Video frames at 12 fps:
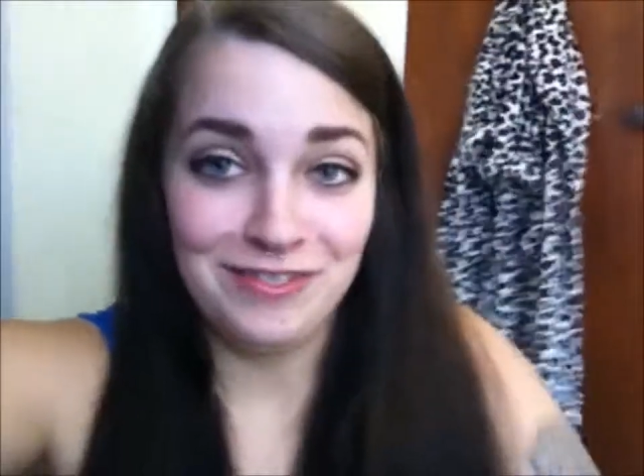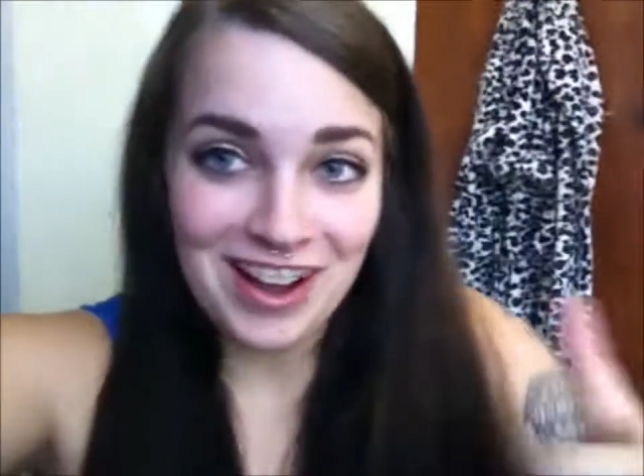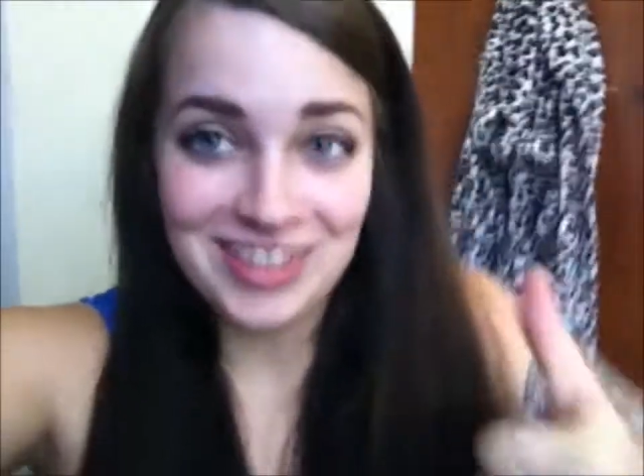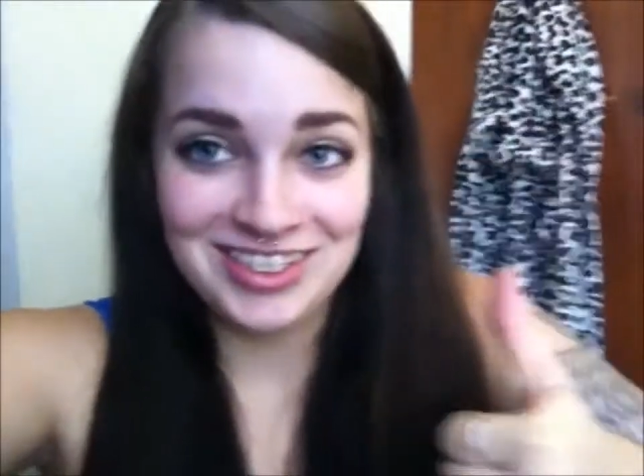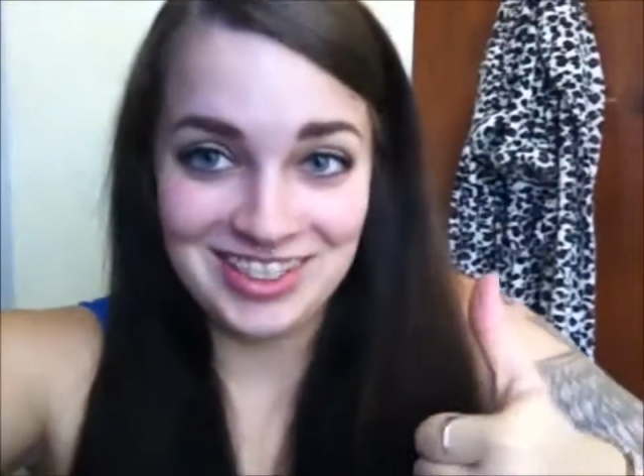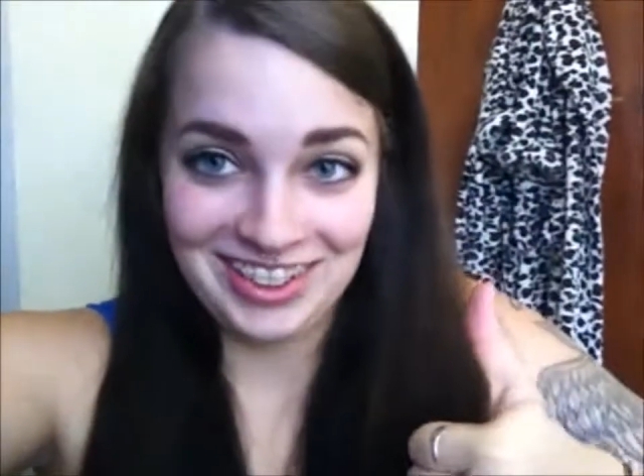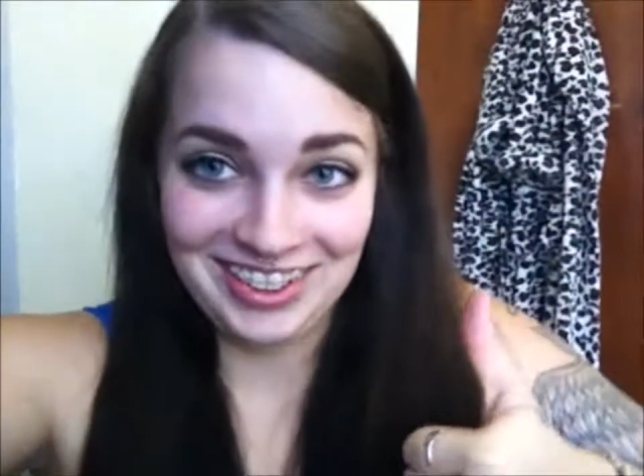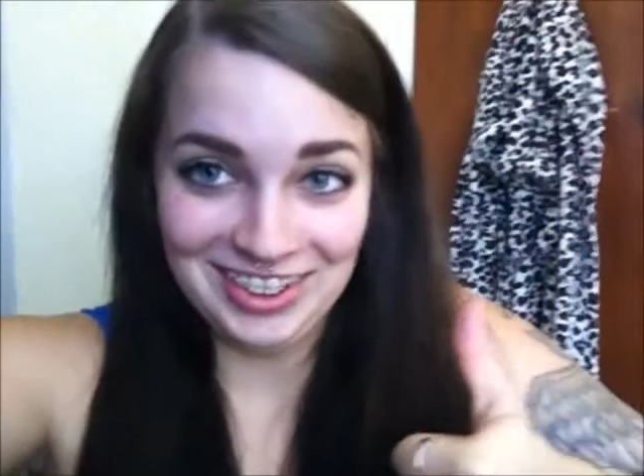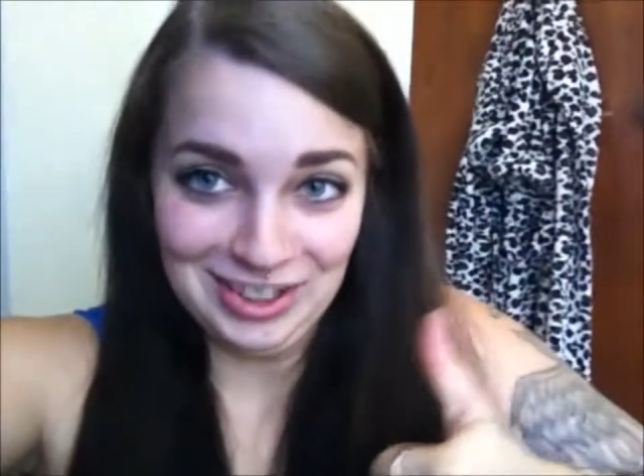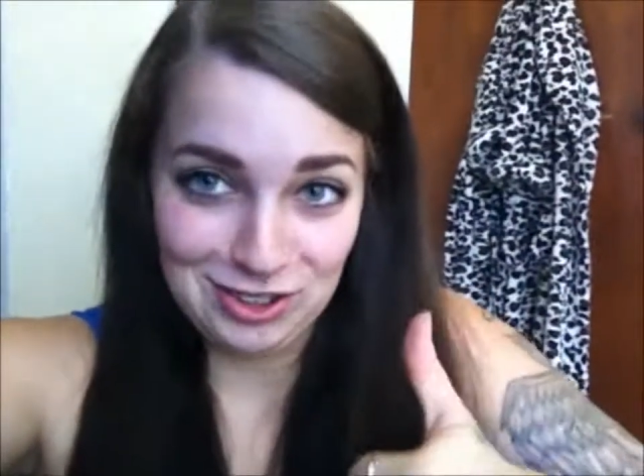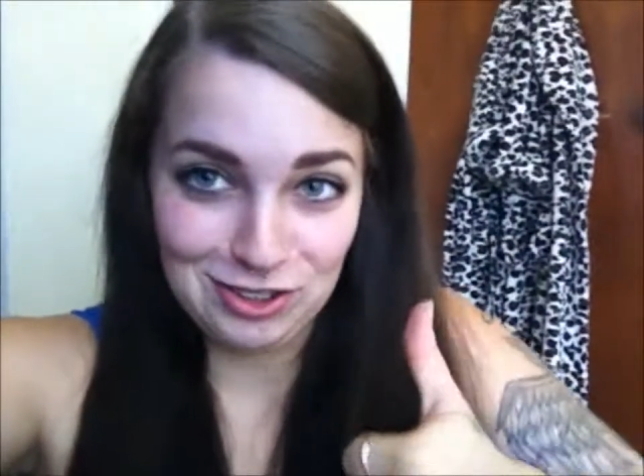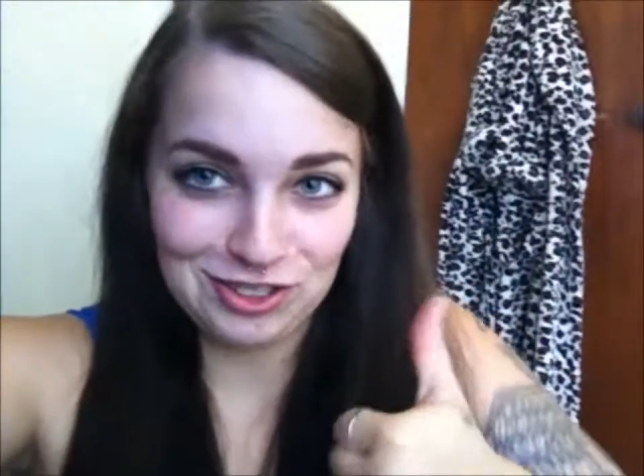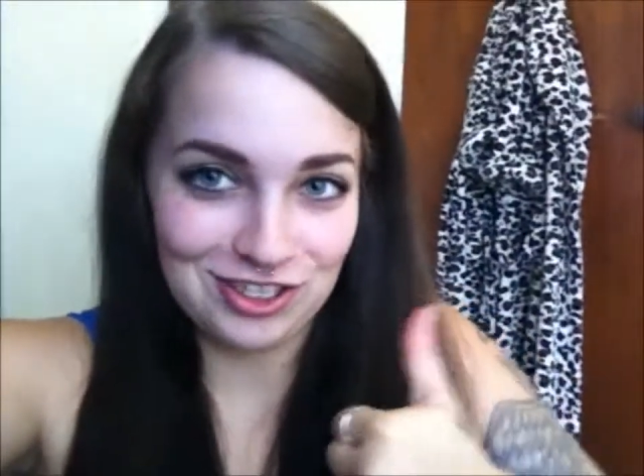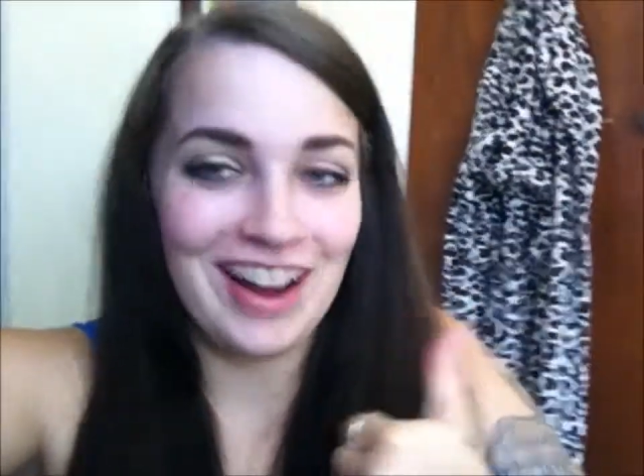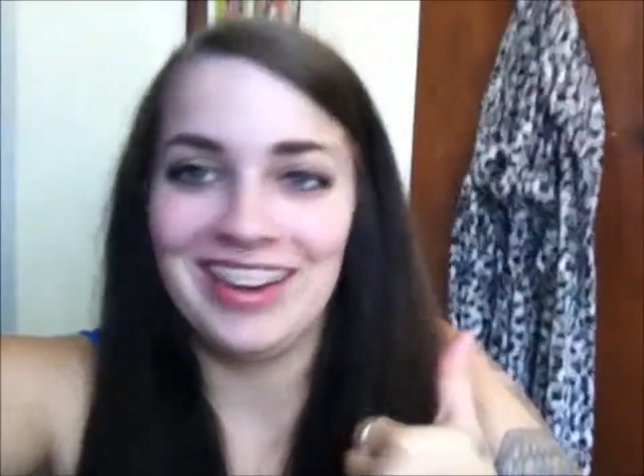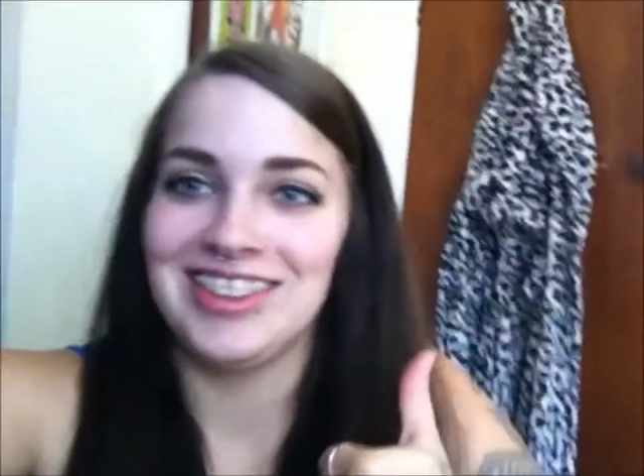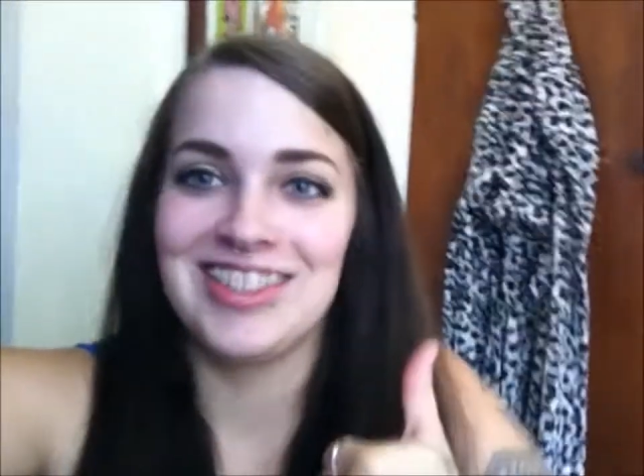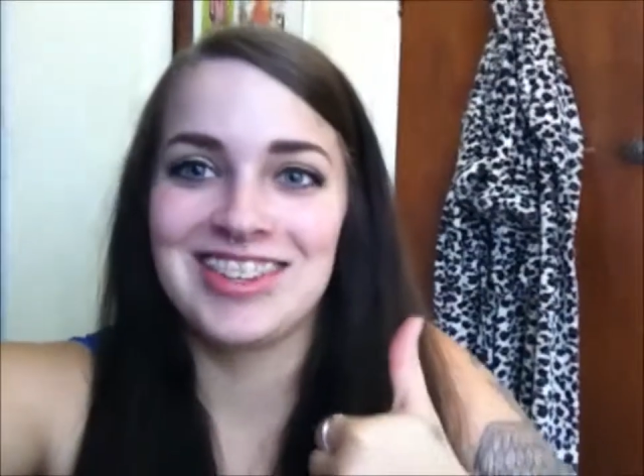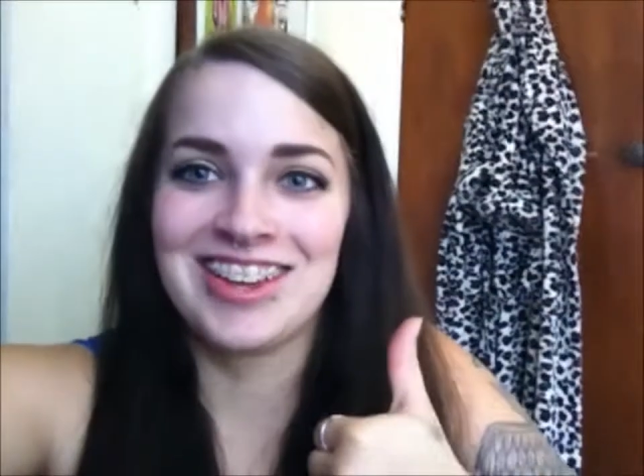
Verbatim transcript: fasting is great.